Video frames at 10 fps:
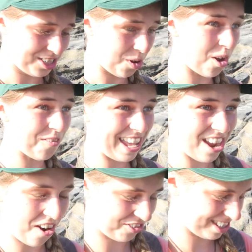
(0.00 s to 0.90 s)
So over
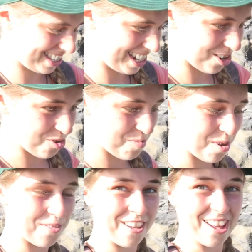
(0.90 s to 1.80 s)
here I've just seen a group
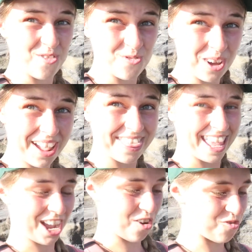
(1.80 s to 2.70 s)
of, well, I
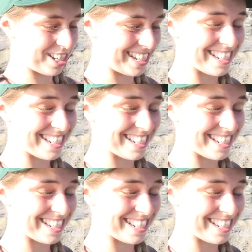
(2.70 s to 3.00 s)
think are ruddy